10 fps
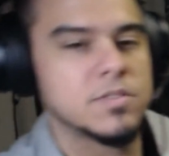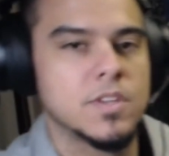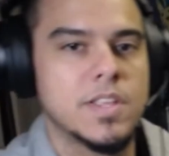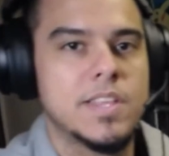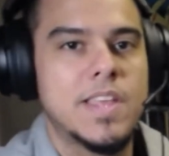
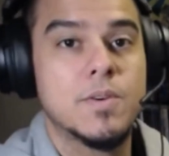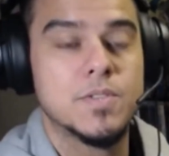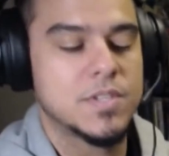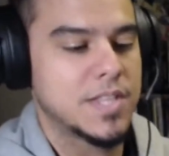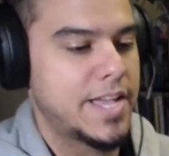So that
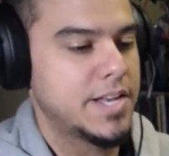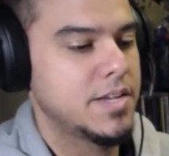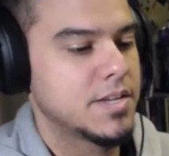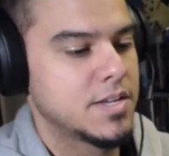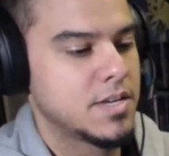was just
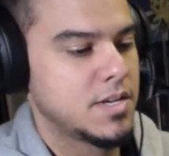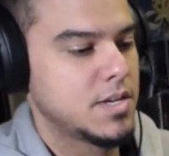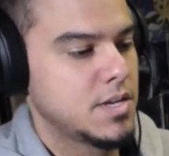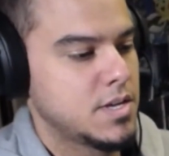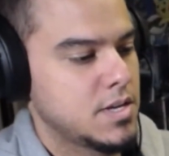lead.
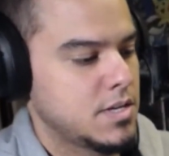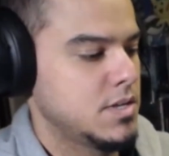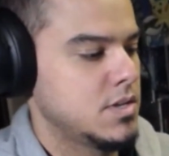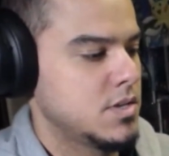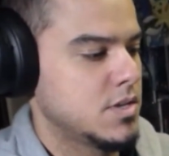
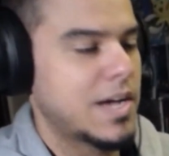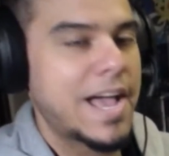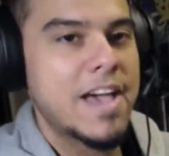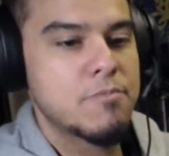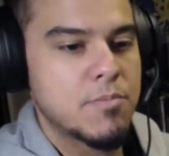So
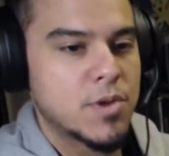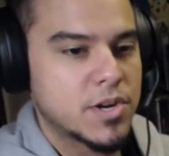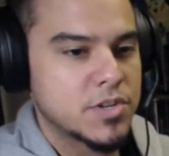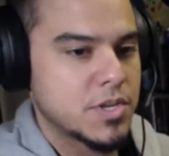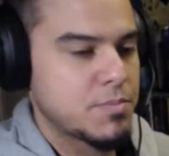I have my
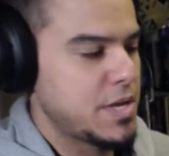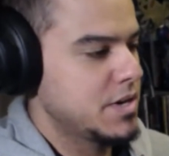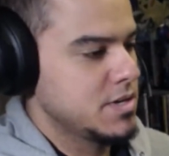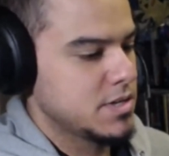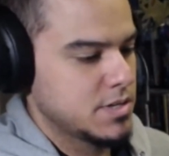markers up
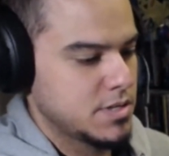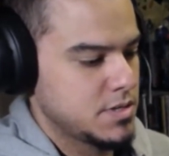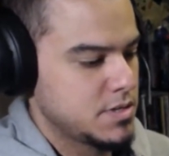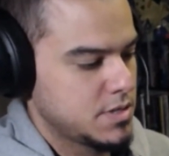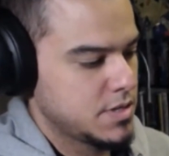here,
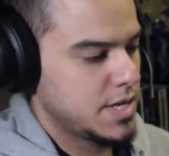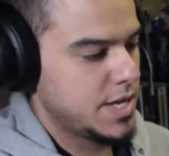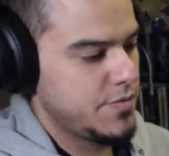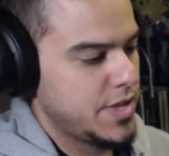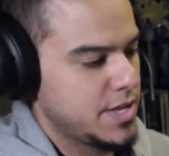
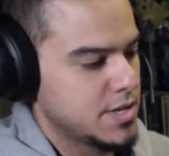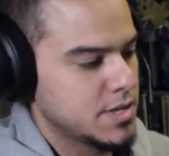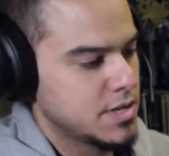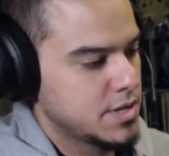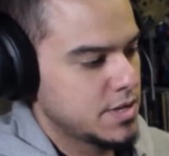and
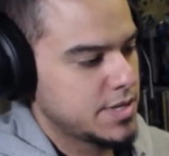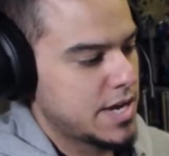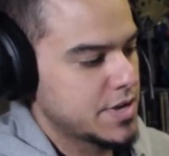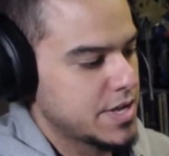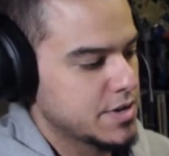then
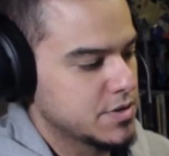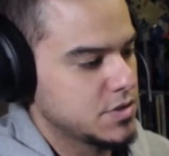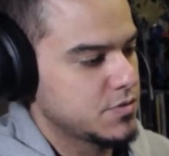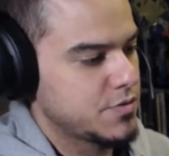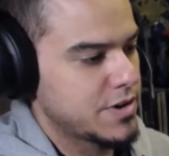down here
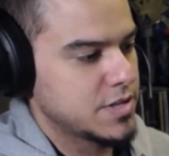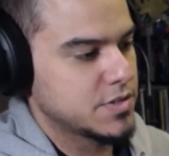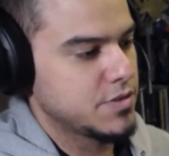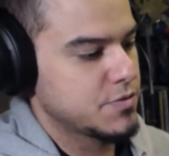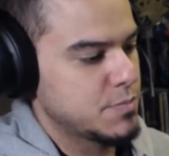is just
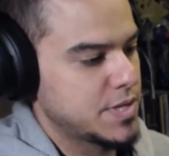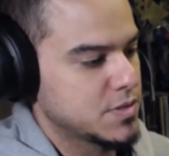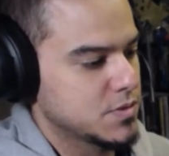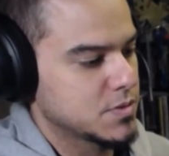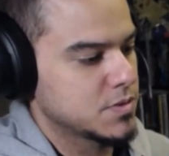various different
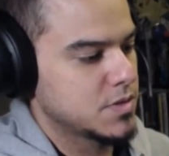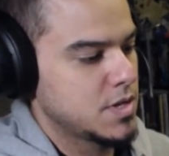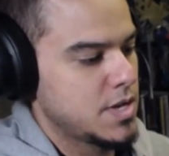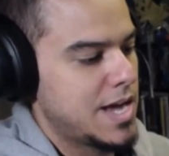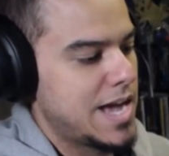pencils.
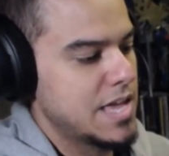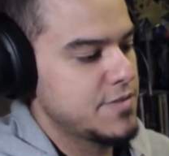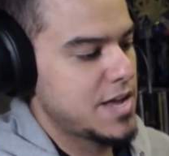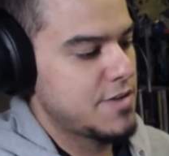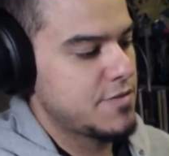I
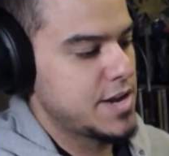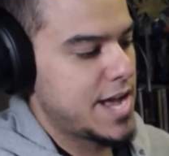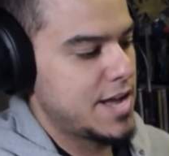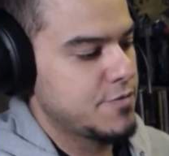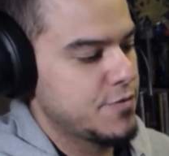even have a
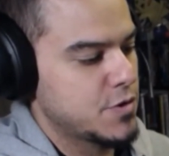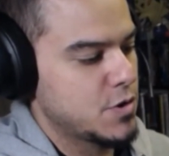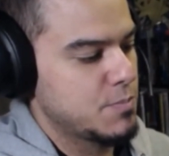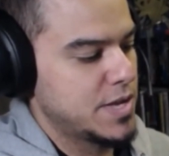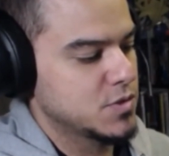
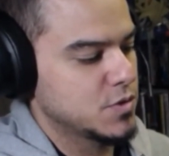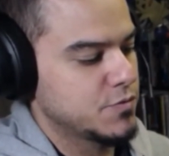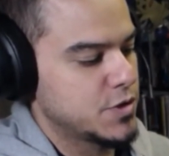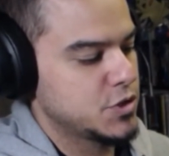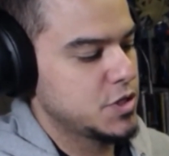non-photo pencil
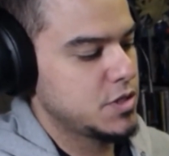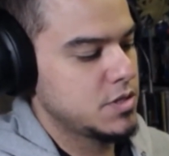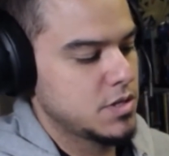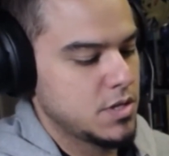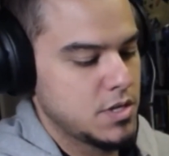version
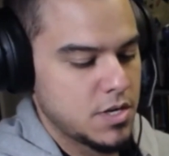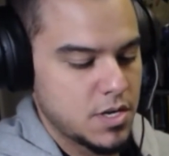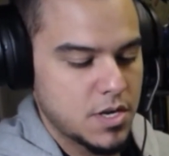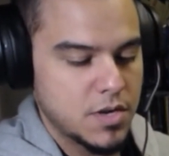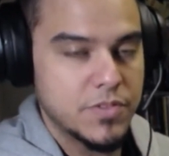
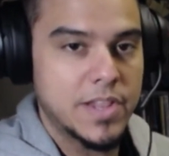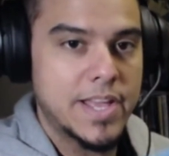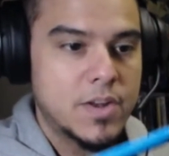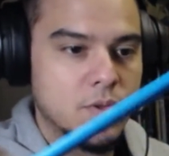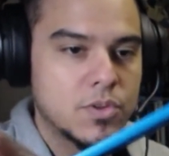of the
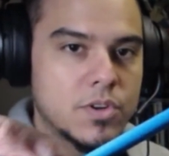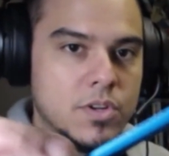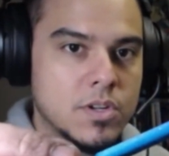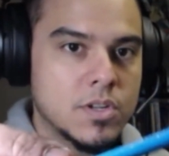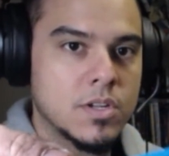lead holder.